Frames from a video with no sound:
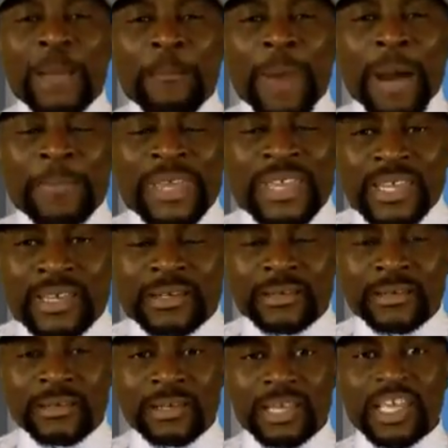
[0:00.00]
for your
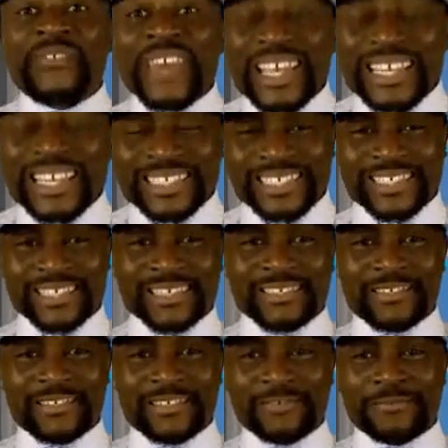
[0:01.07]
mommy, your
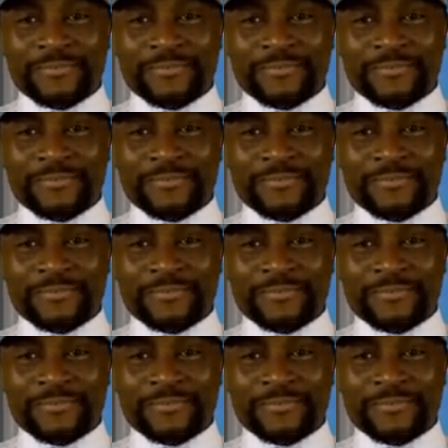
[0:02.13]
face.